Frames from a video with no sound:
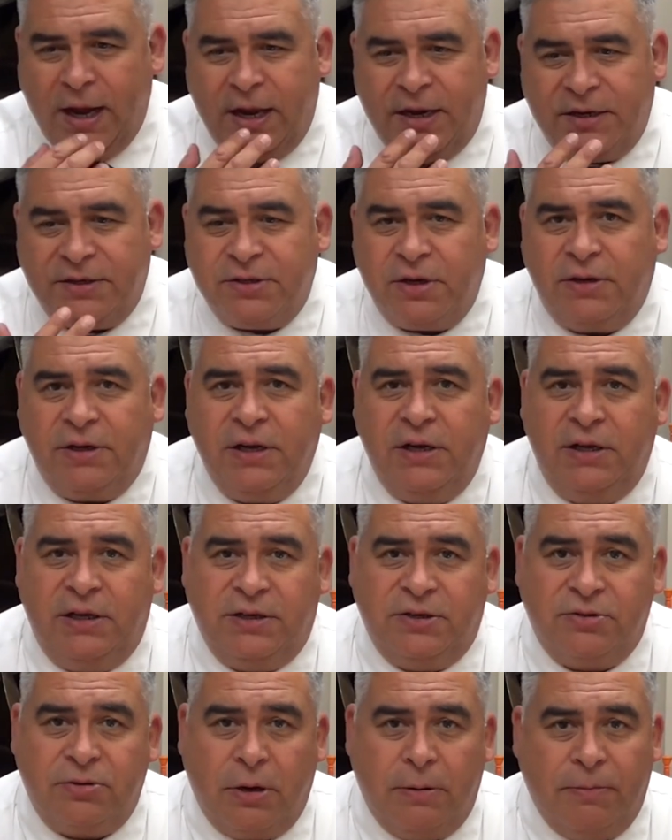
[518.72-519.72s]
and I start getting
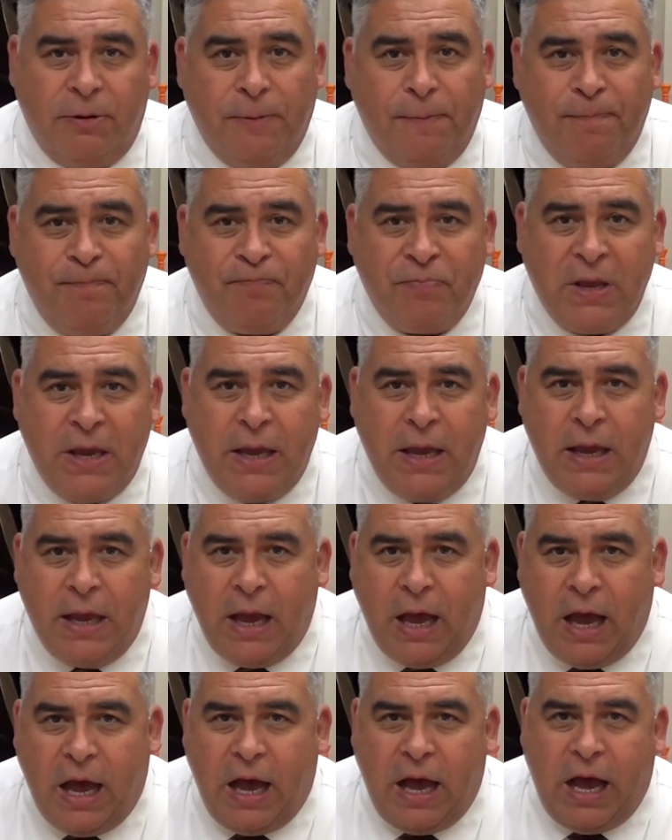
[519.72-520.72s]
in trouble.
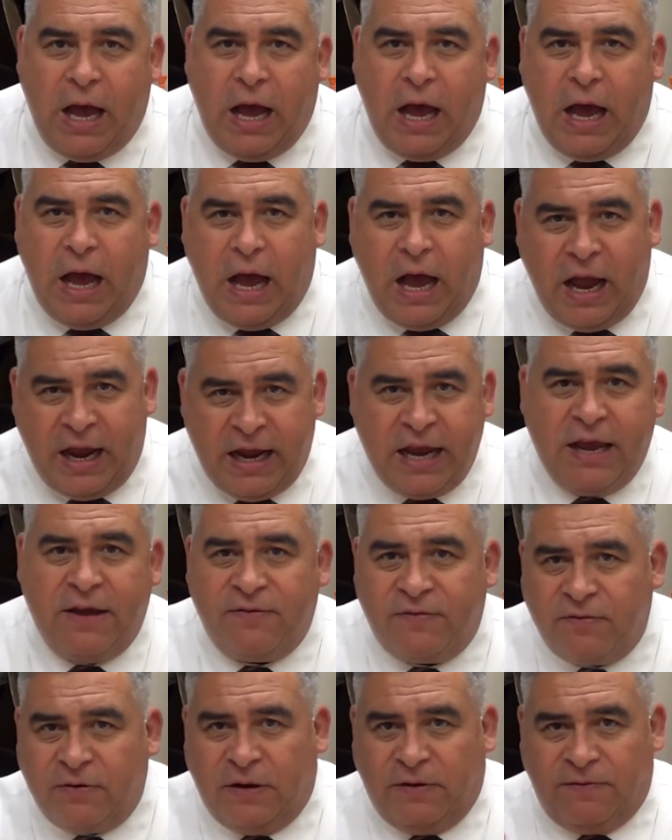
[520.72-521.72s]
I
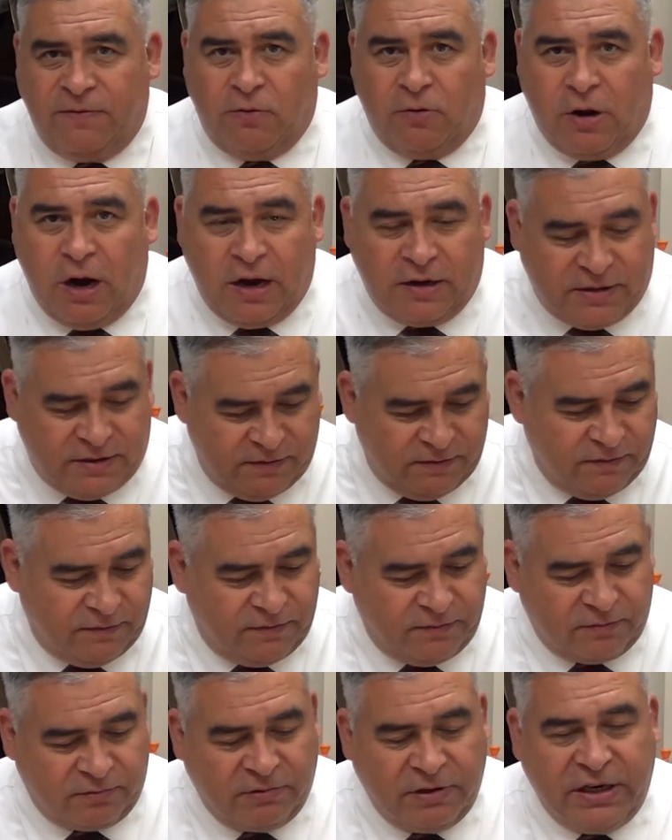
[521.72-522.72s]
have a
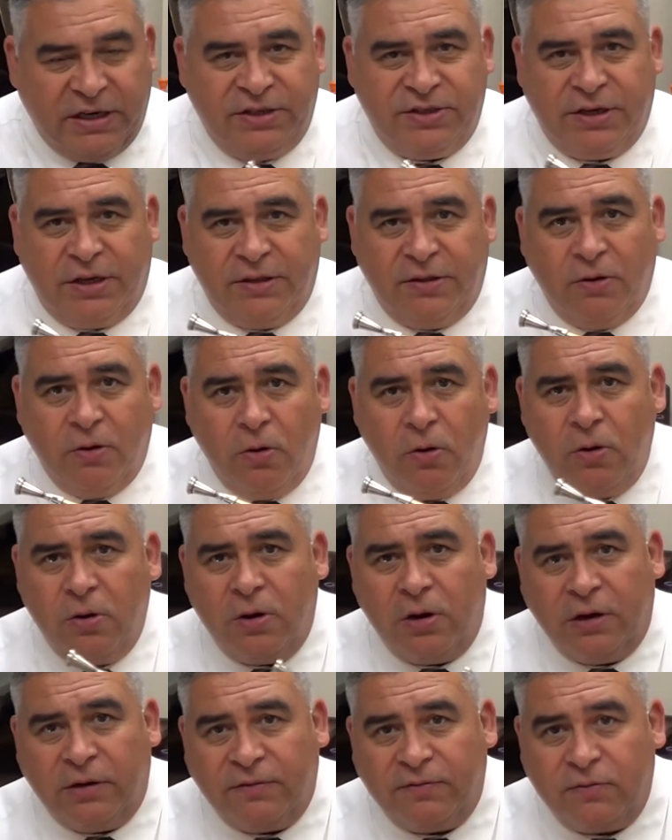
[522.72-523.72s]
4-octave range on the
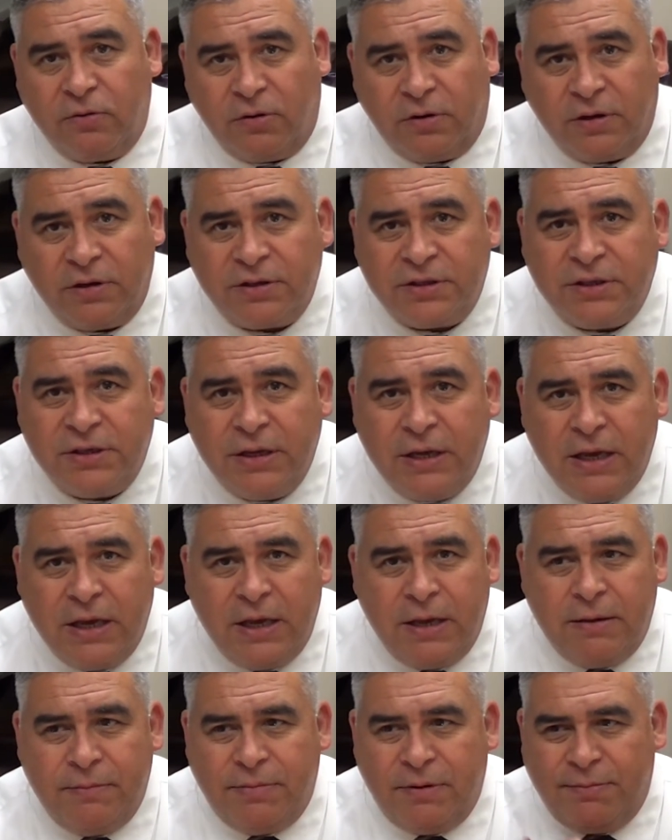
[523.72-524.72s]
horn, of course,
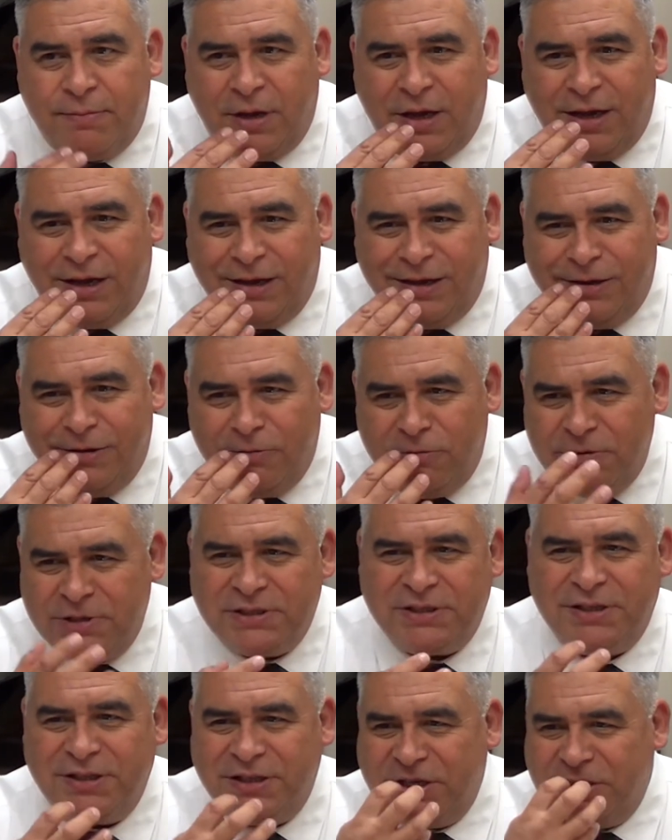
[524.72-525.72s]
but my
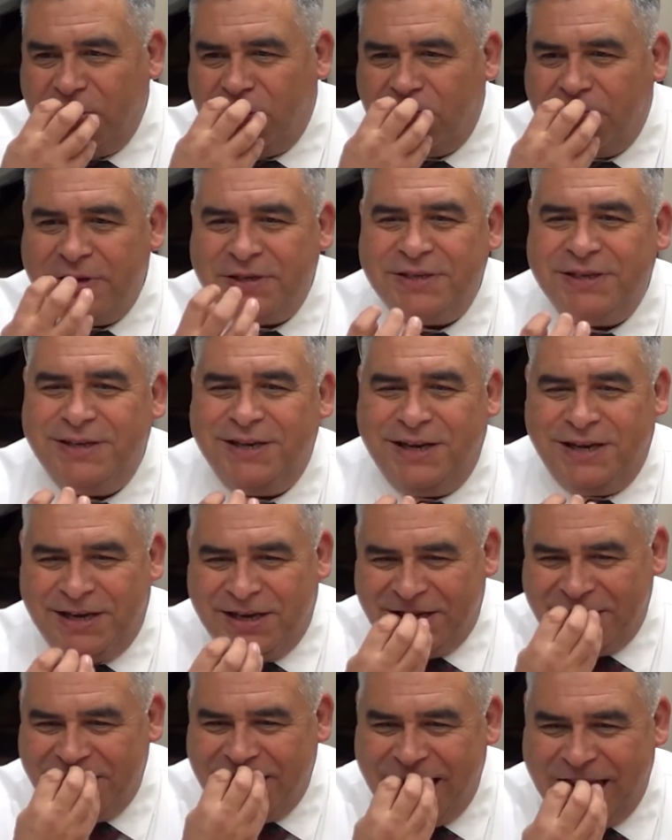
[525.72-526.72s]
whistling or
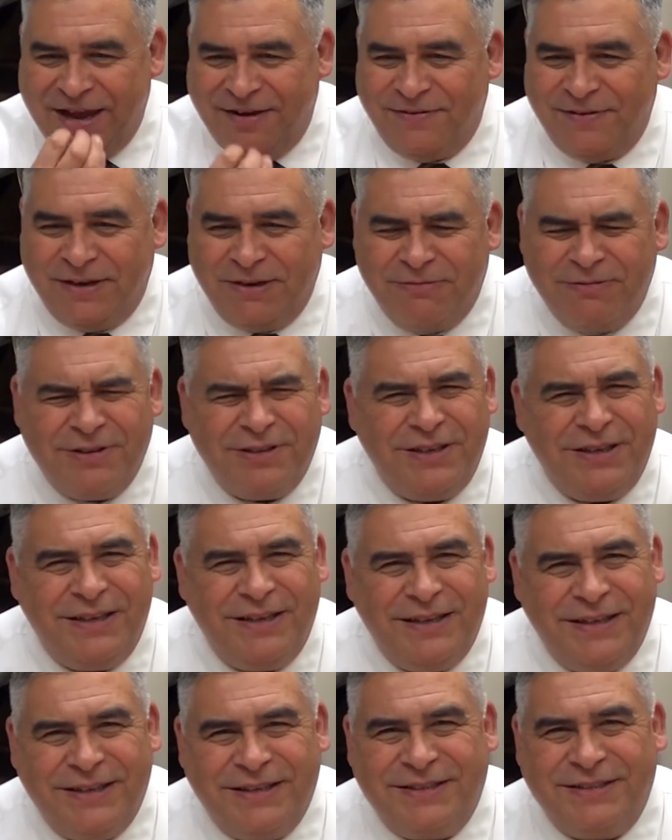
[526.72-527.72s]
resonating cavity
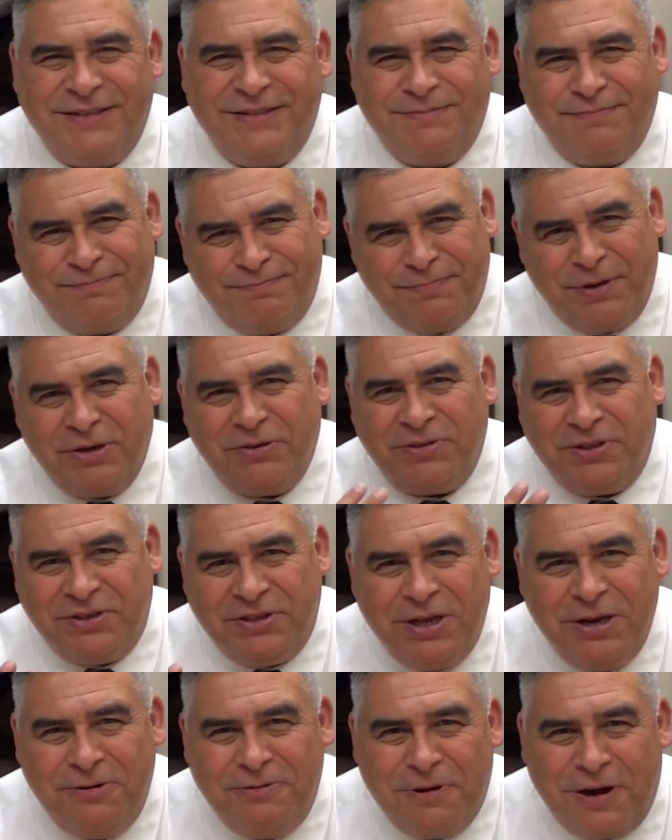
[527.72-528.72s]
really has barely
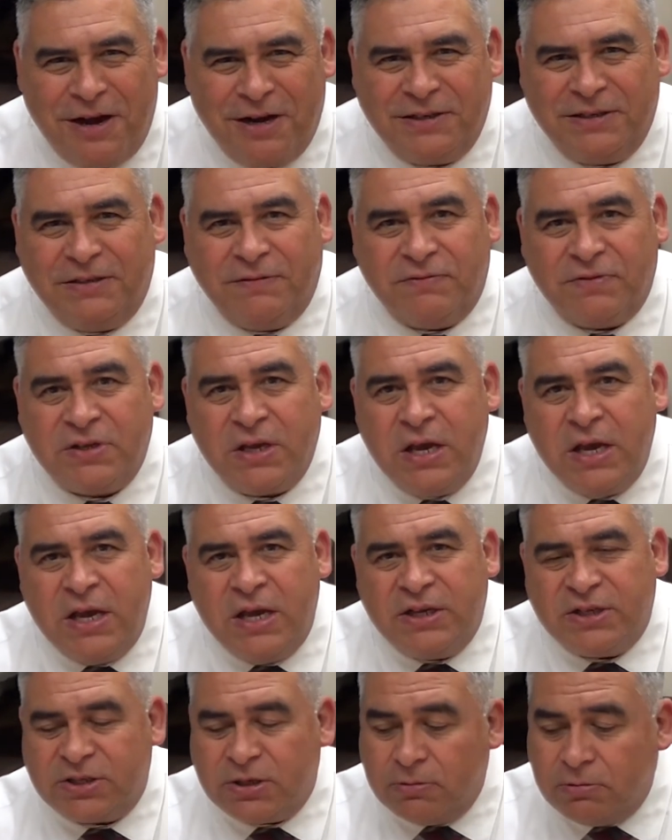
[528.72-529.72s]
2 octaves.
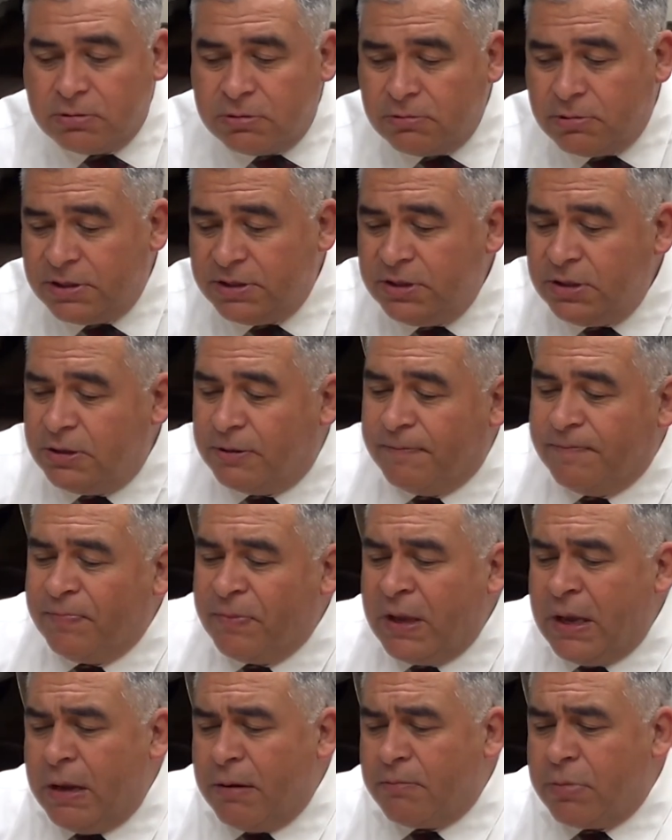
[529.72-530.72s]
So what do?
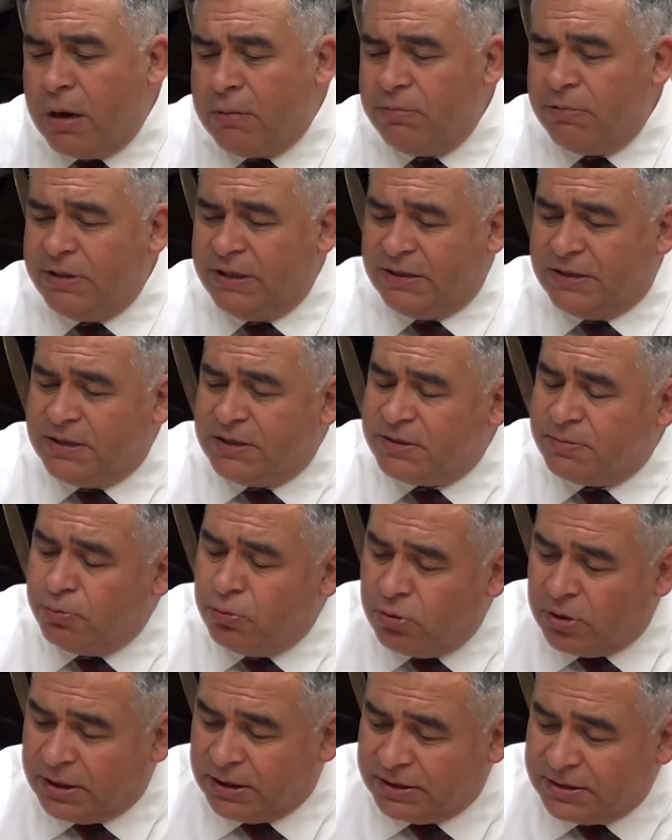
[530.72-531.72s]
Probably at this
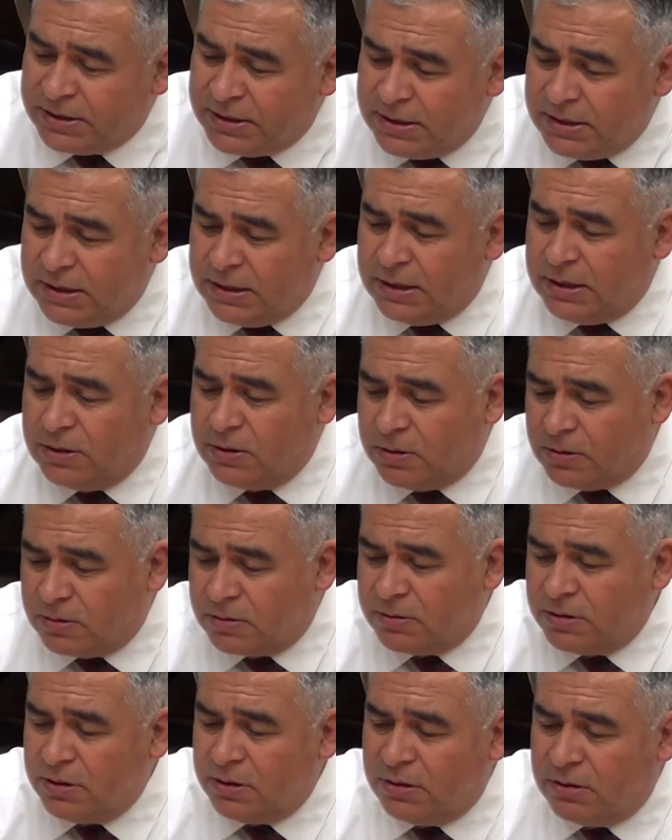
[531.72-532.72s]
point,
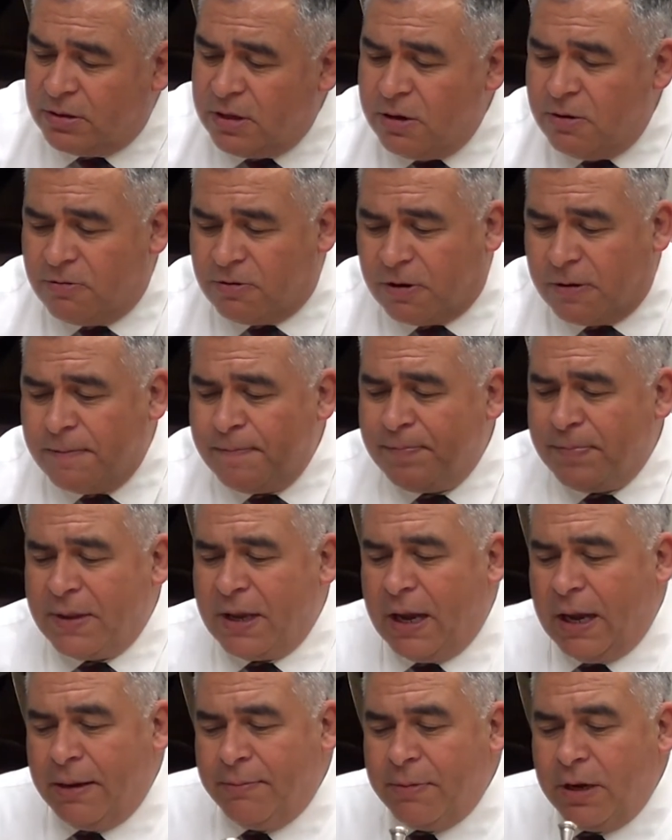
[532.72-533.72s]
or a little lower,
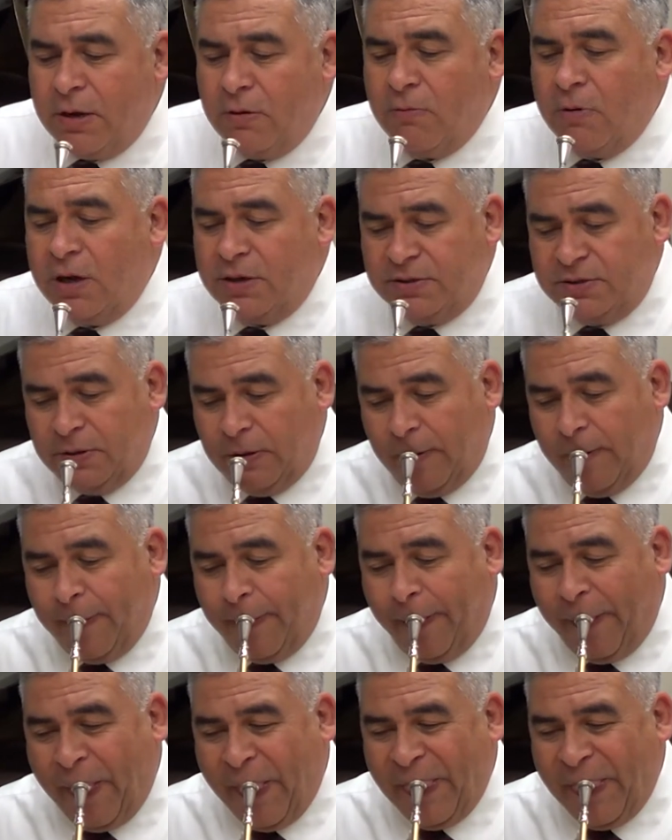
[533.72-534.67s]
I might want to